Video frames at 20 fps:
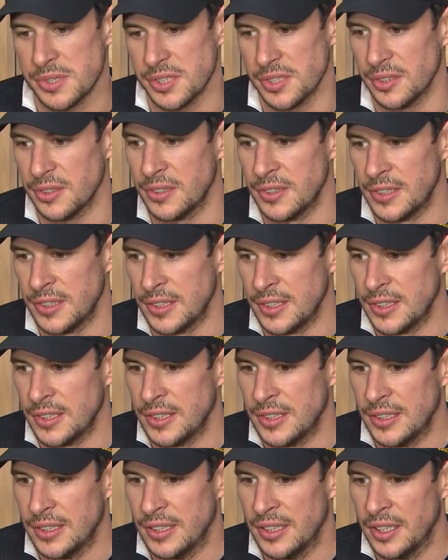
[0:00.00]
So
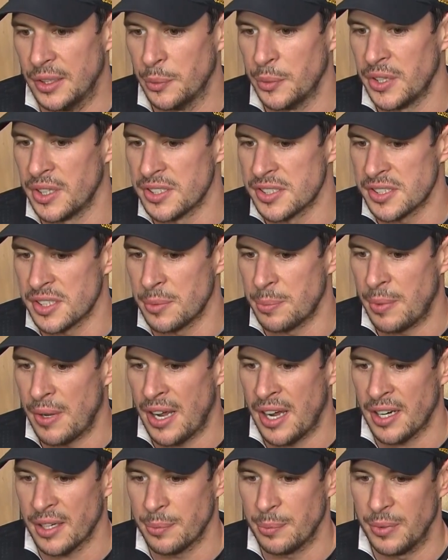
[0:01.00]
uh, we didn't sit
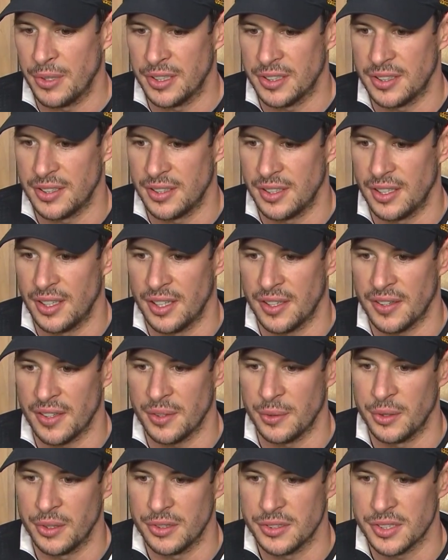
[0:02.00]
back, but uh, I
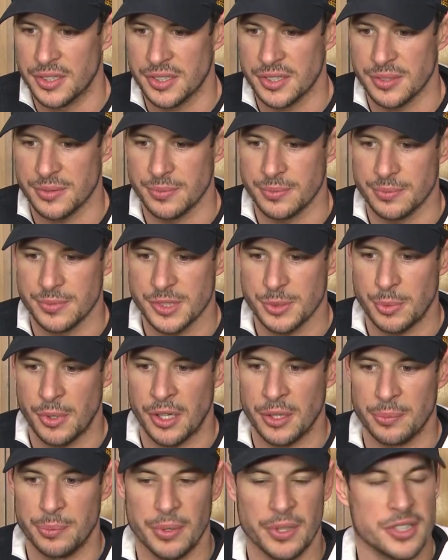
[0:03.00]
thought we were just
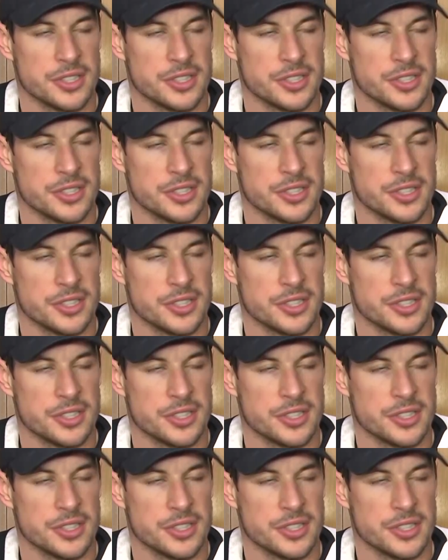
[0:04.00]
smart and